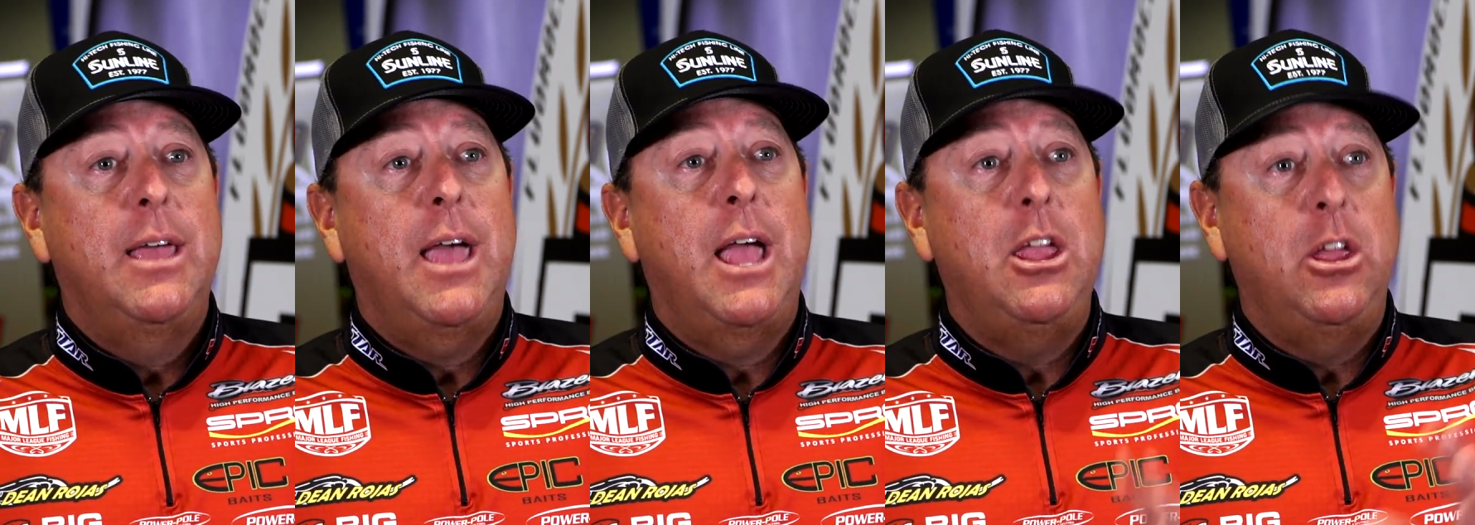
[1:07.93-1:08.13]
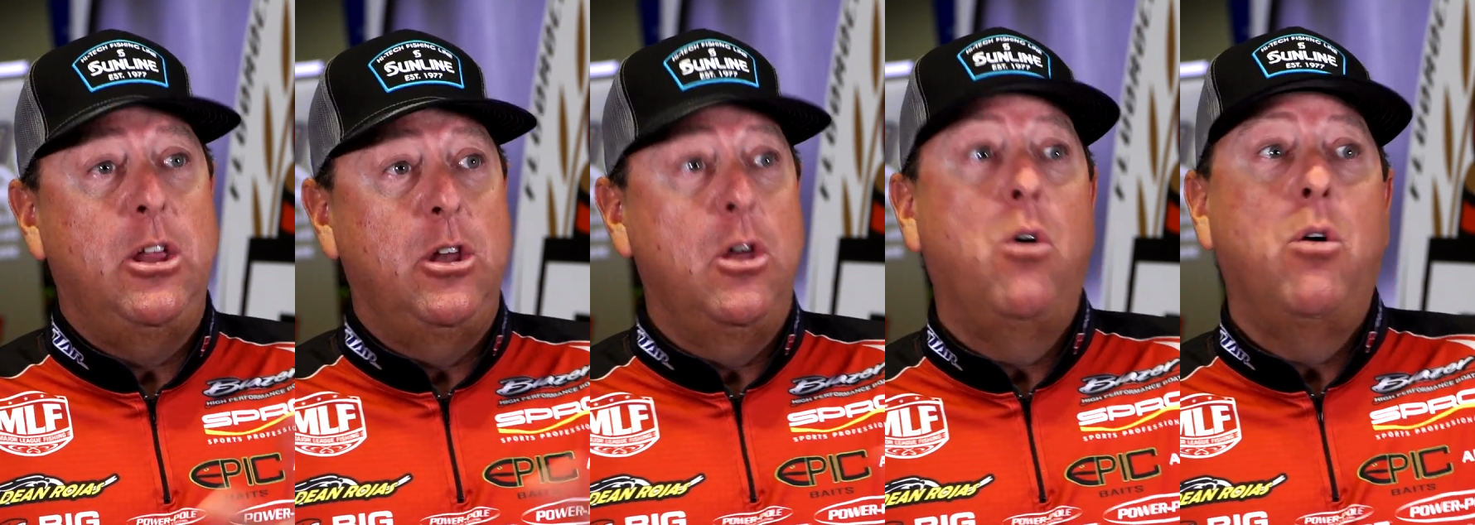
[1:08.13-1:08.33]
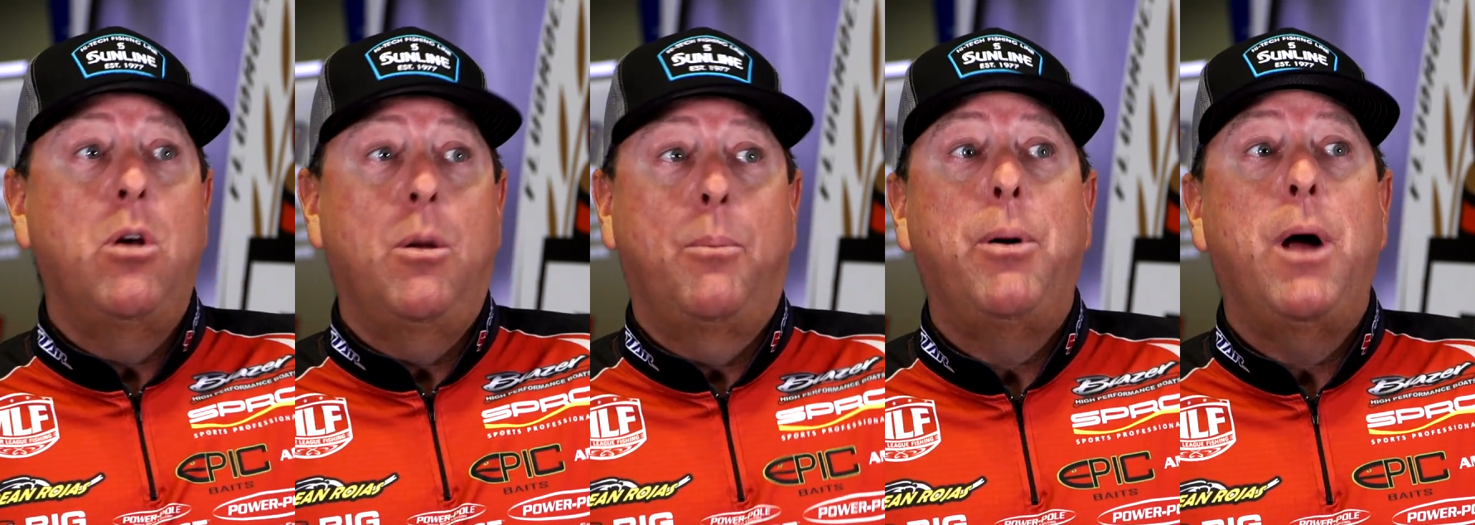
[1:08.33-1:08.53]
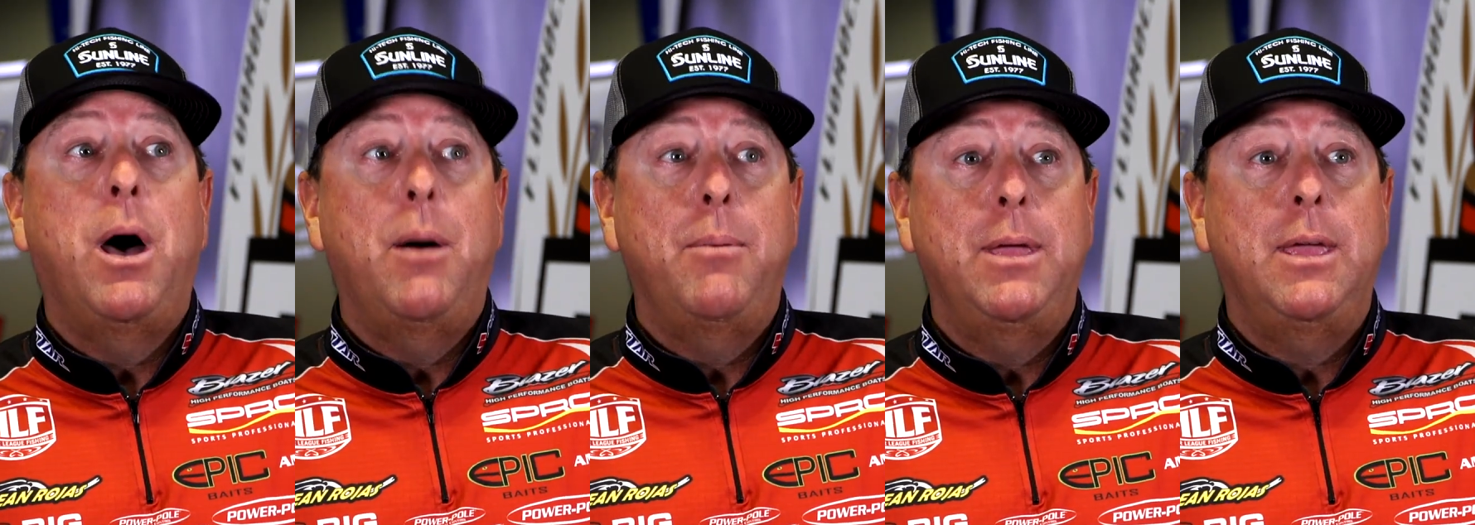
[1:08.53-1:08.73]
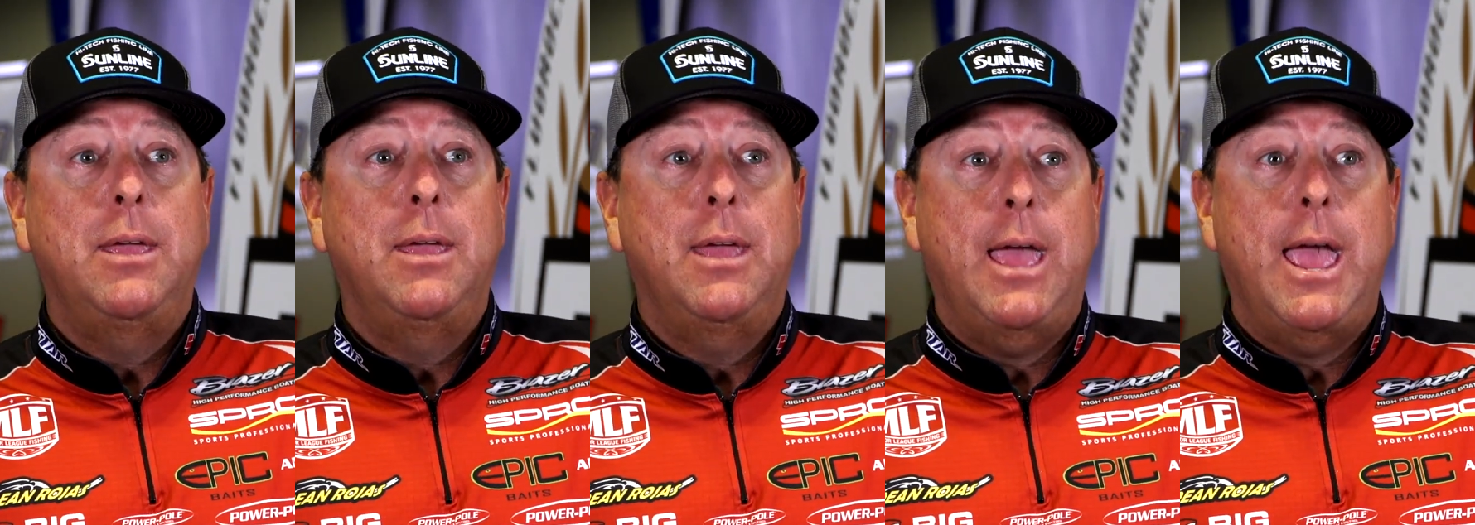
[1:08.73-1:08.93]
and you know it'll
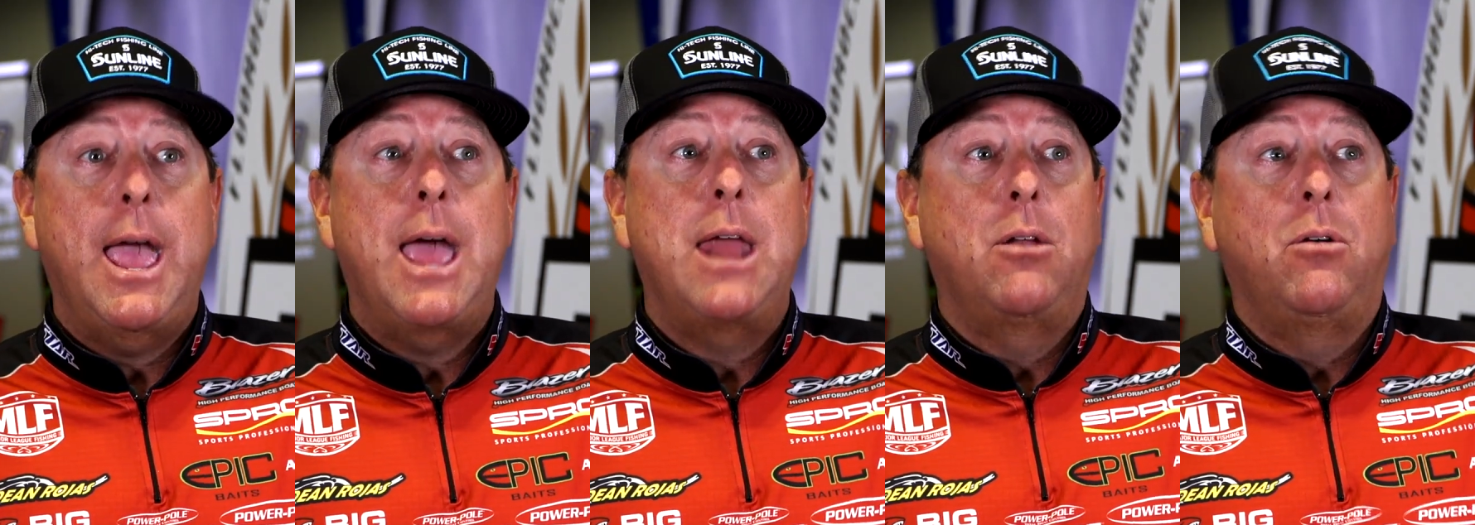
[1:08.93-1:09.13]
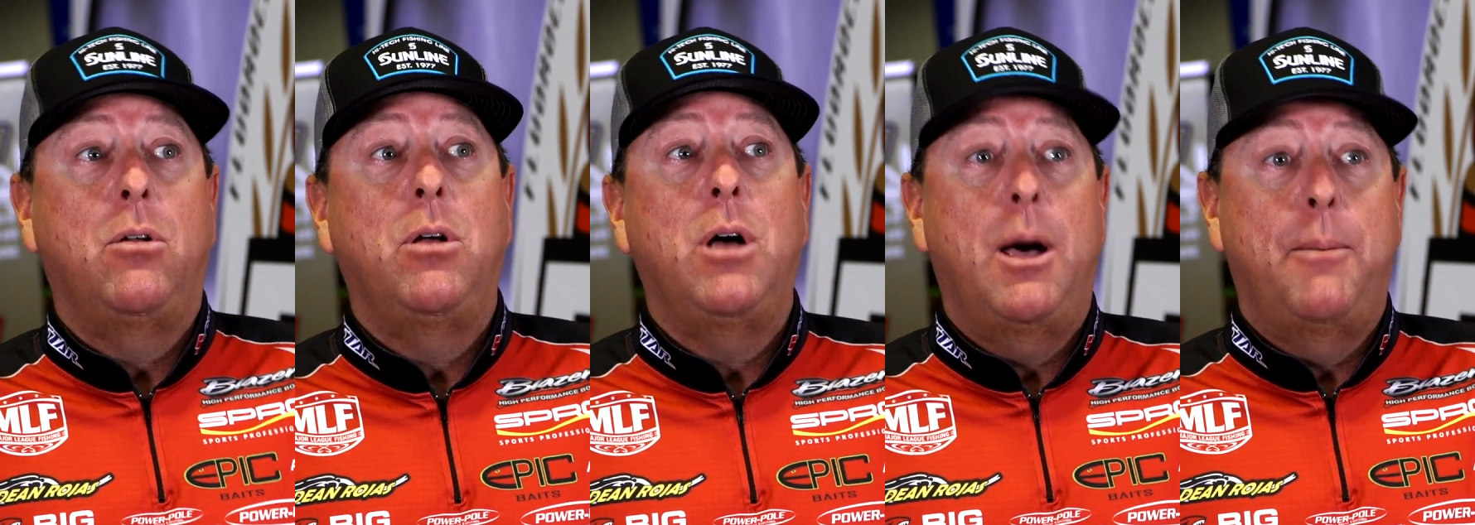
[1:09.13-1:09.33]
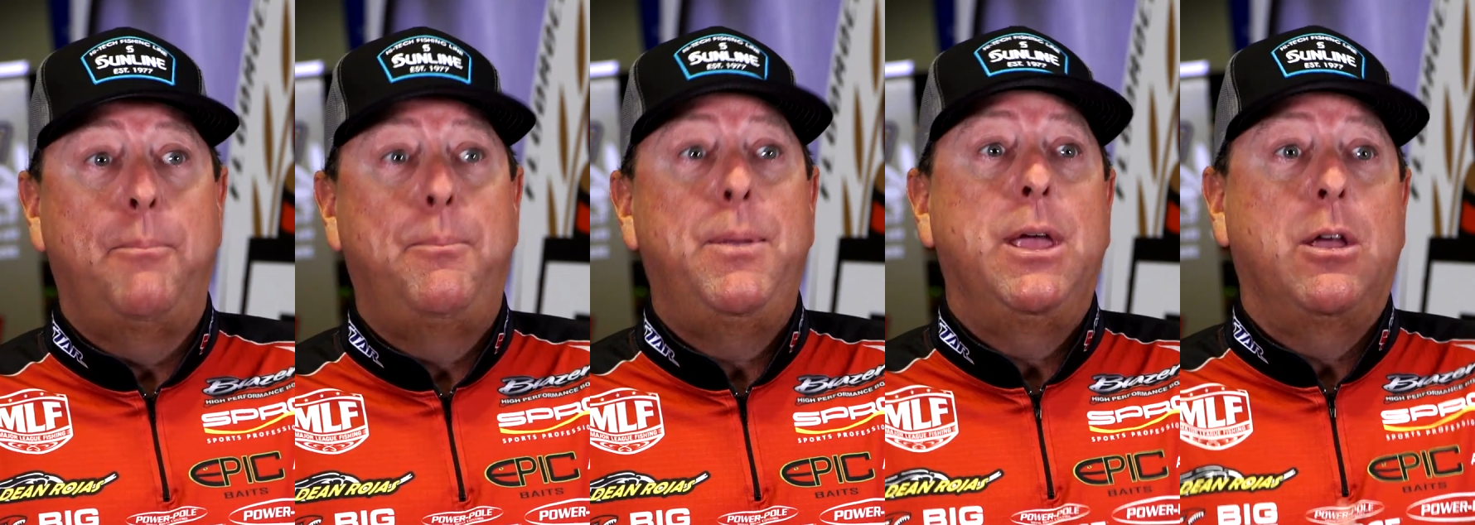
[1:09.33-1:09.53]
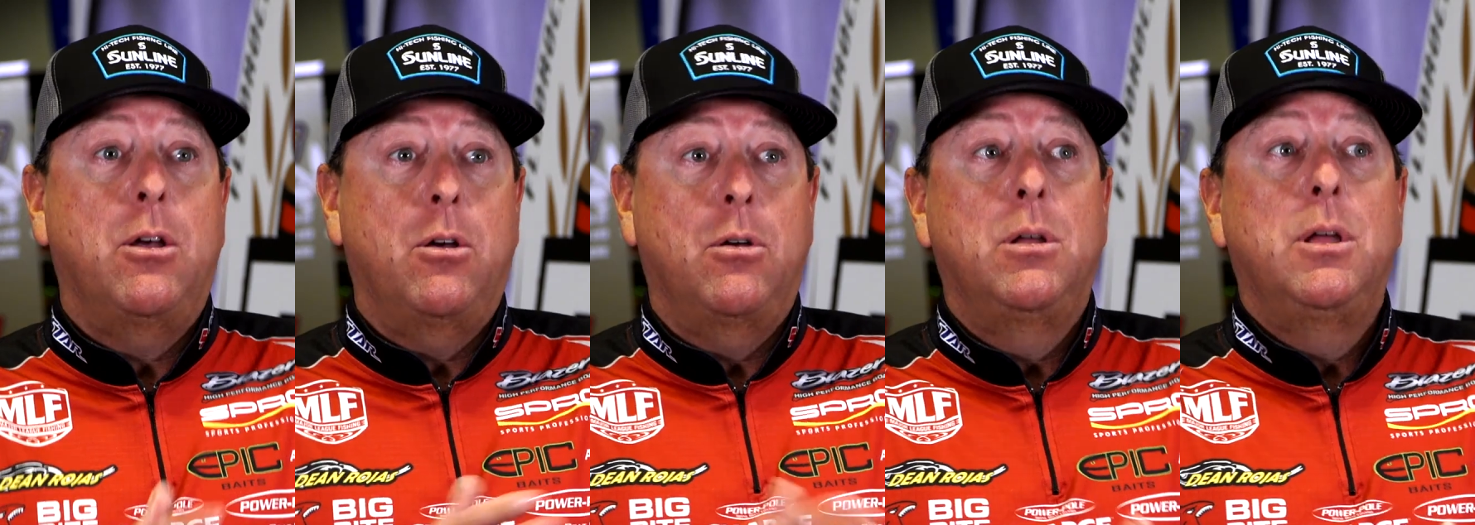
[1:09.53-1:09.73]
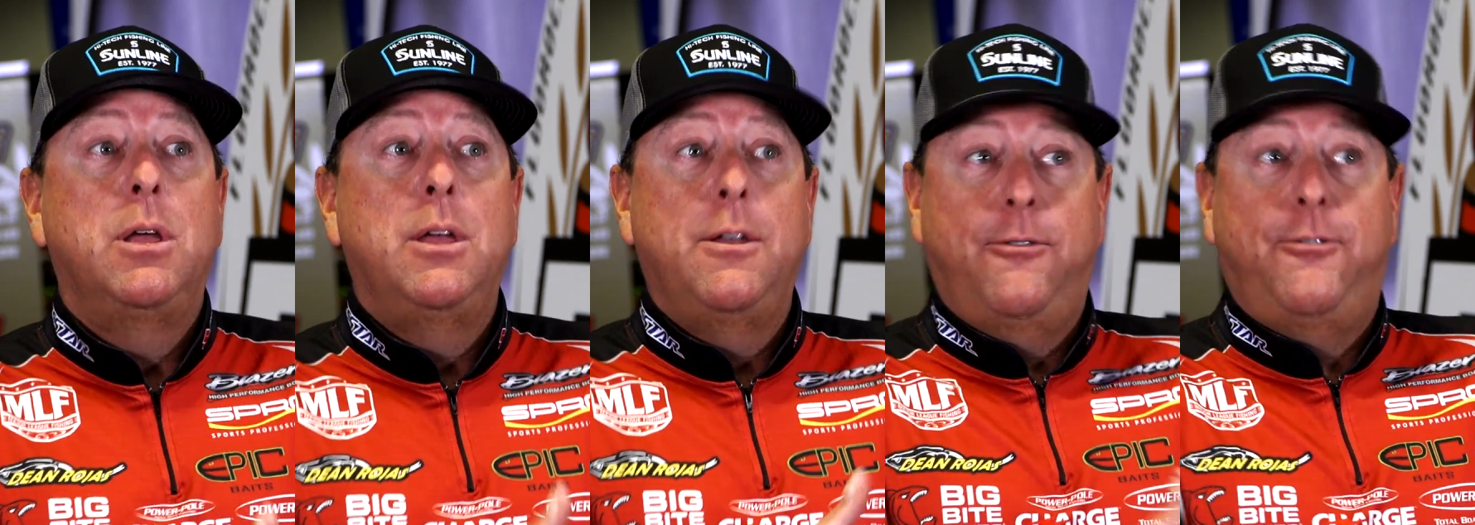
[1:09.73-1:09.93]
probably handle a
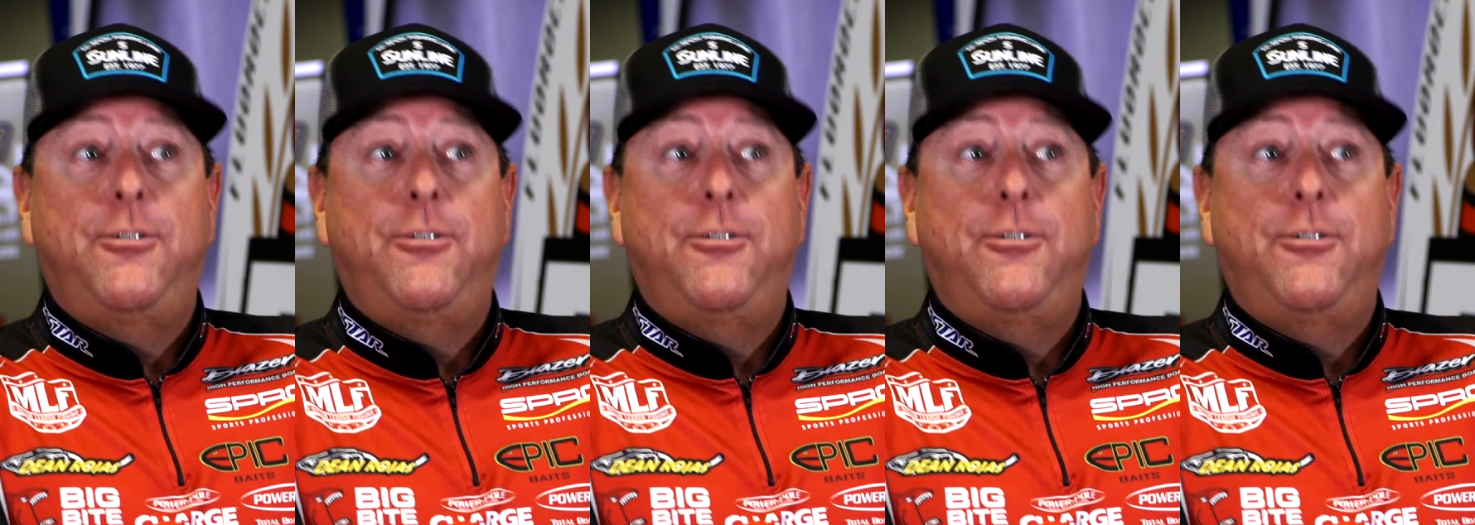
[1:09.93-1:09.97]
bigger